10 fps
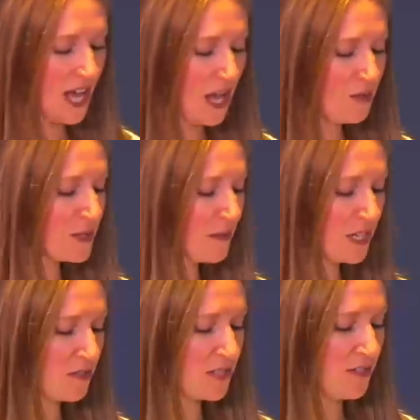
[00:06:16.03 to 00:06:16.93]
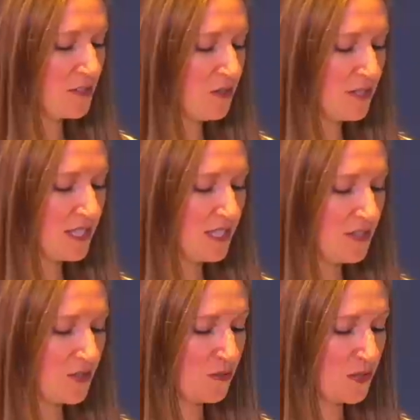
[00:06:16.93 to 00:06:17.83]
How is Microsoft using
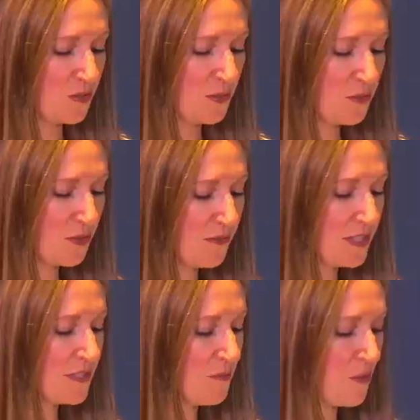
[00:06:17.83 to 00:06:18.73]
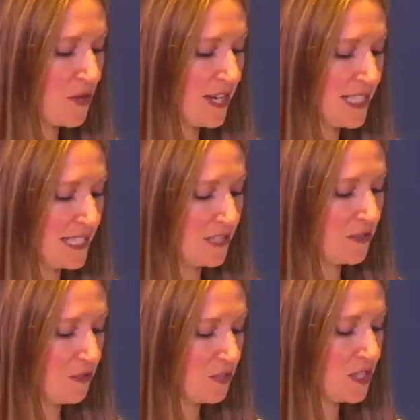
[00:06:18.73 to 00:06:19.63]
these tools to improve and support its
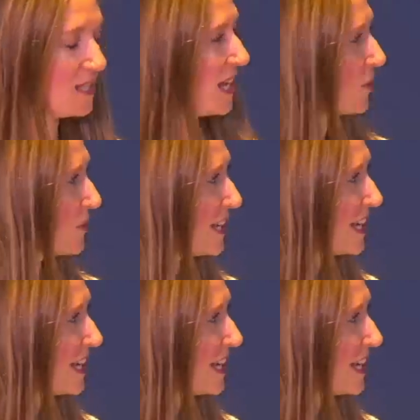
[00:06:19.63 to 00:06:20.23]
inclusion, equity,